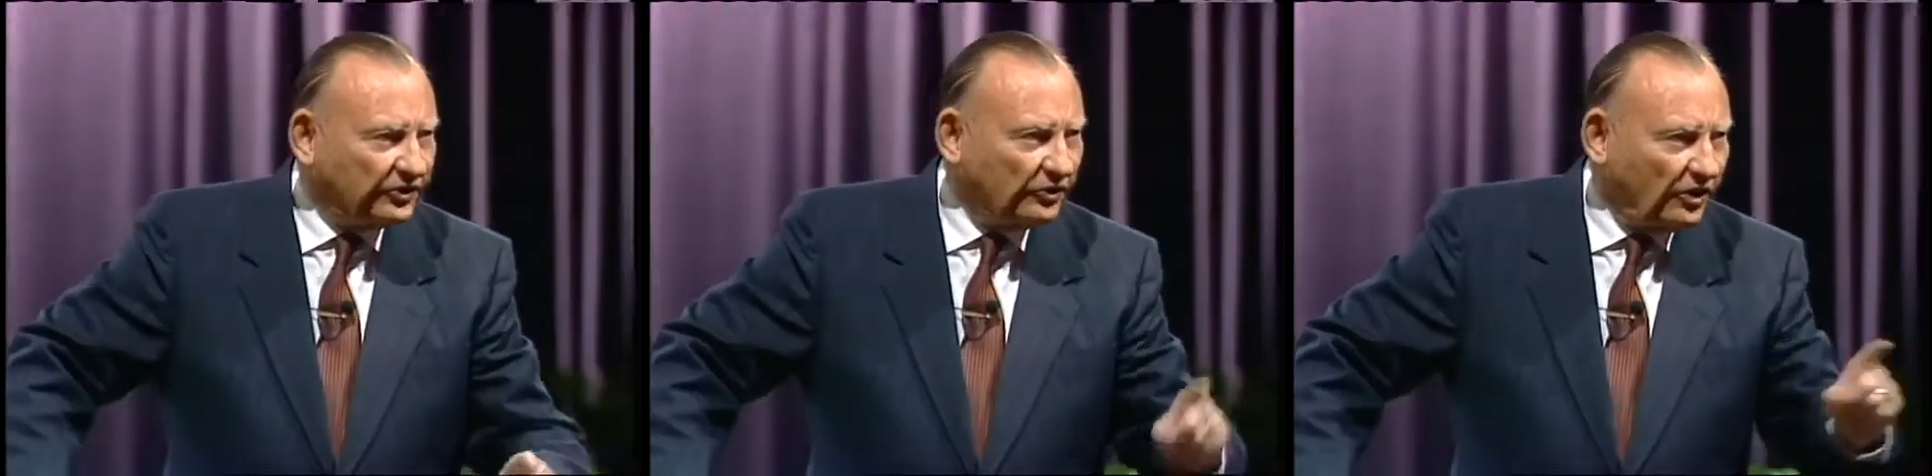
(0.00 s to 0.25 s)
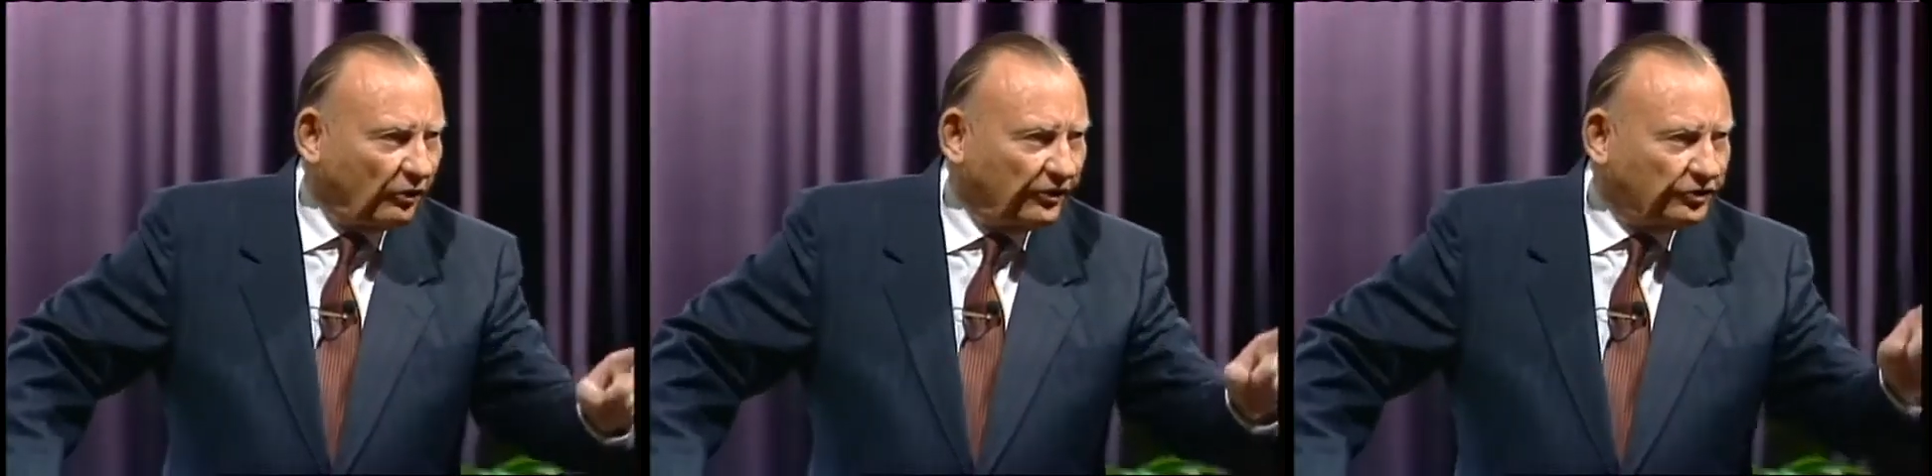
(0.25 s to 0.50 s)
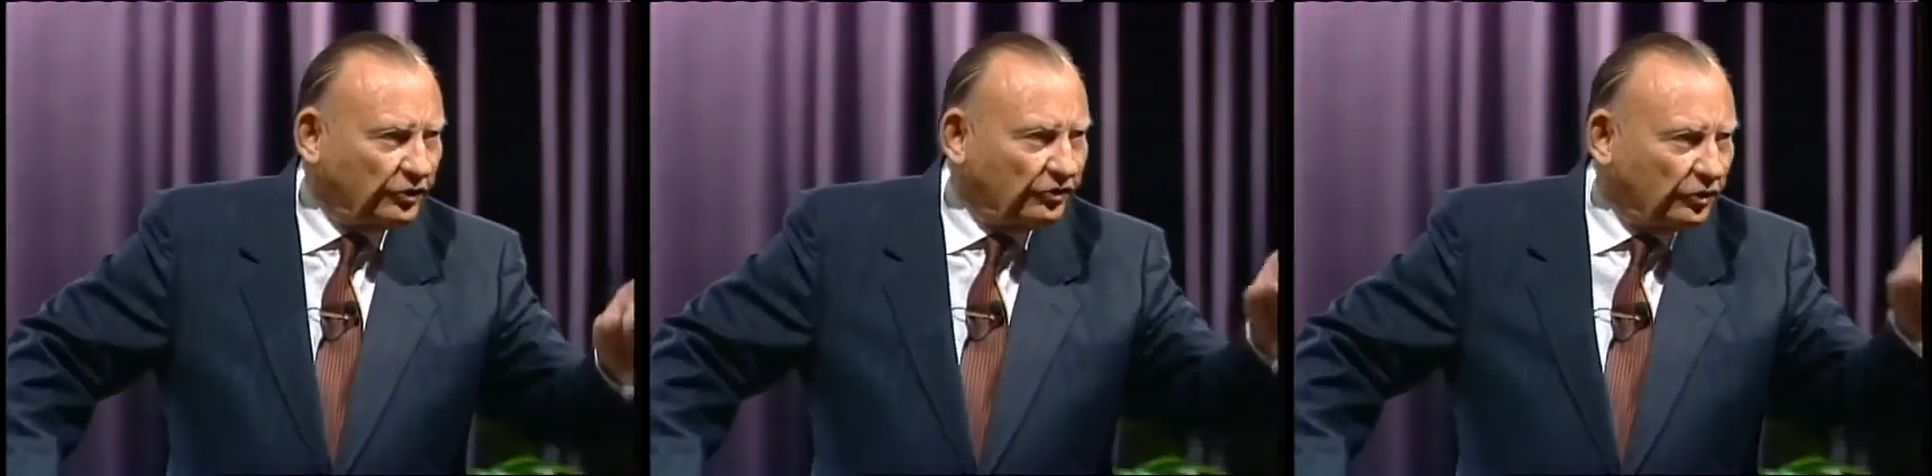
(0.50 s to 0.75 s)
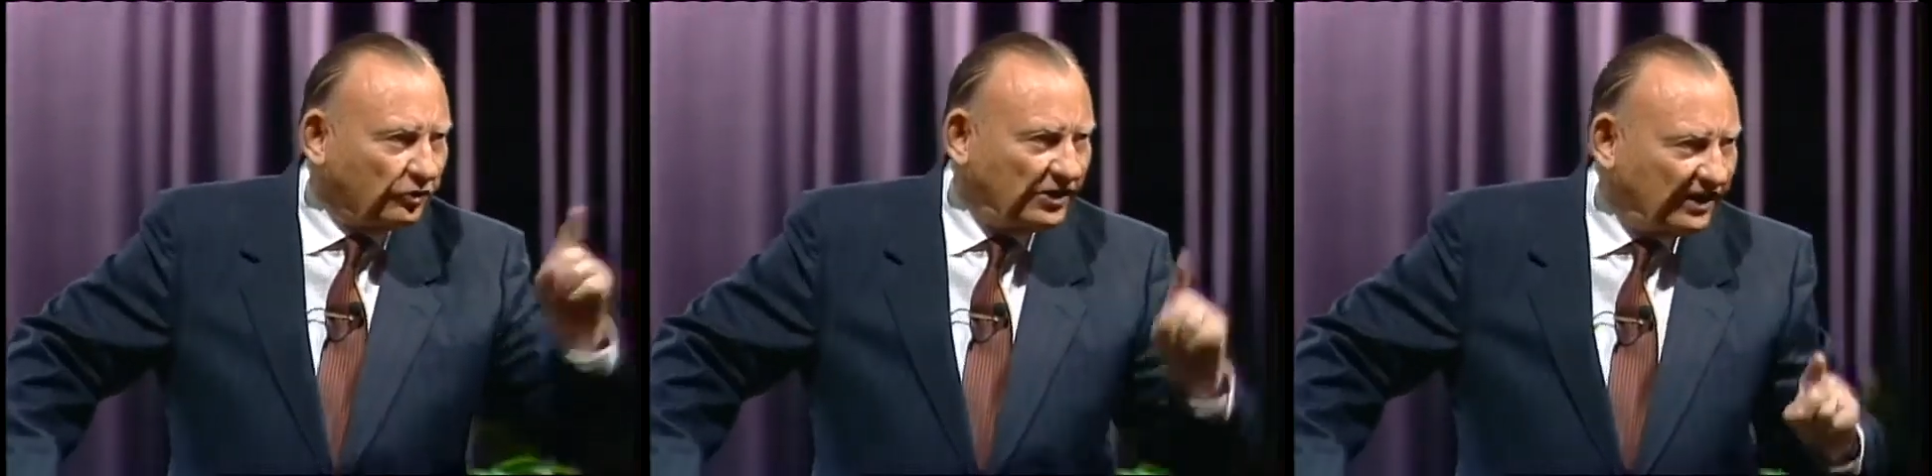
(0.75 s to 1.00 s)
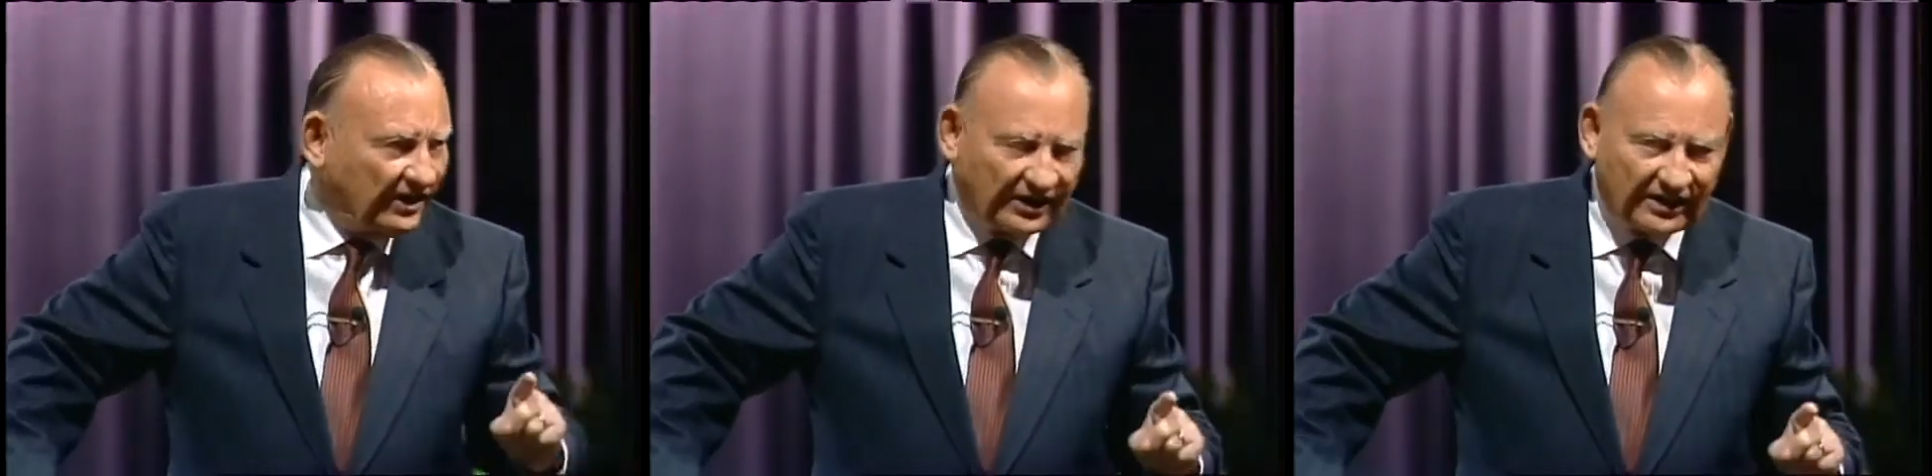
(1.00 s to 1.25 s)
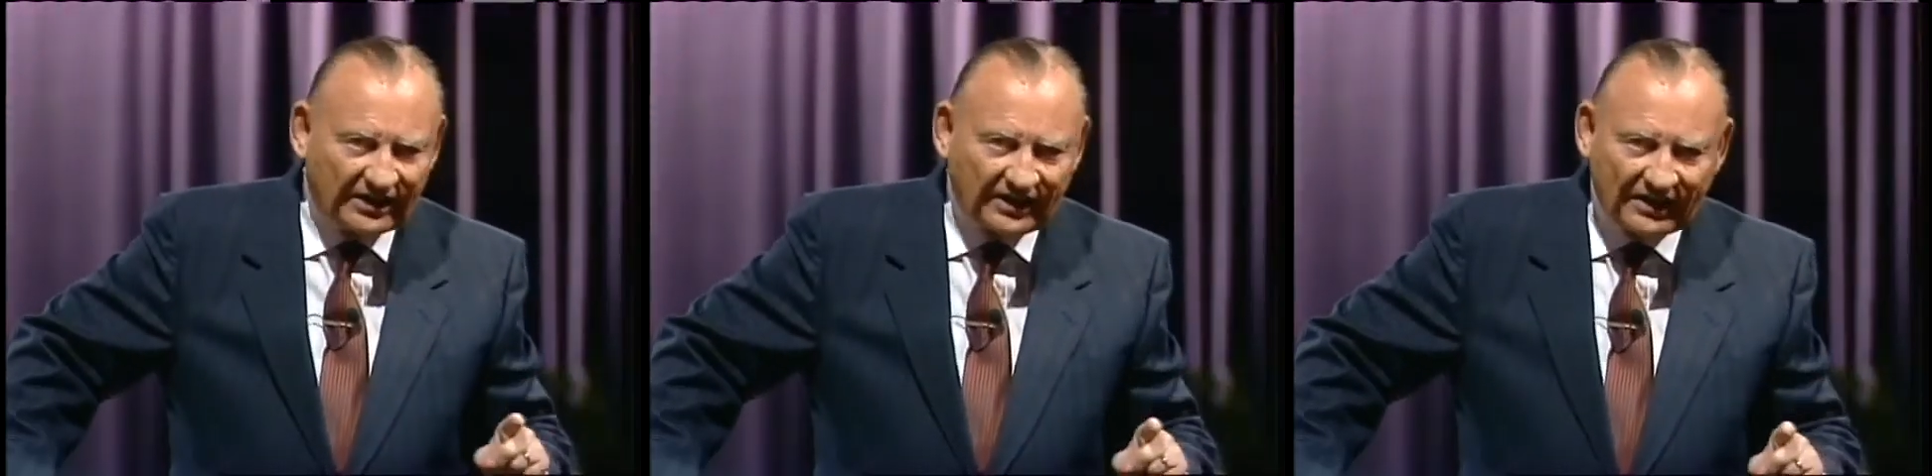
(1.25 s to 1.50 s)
to know that you do care.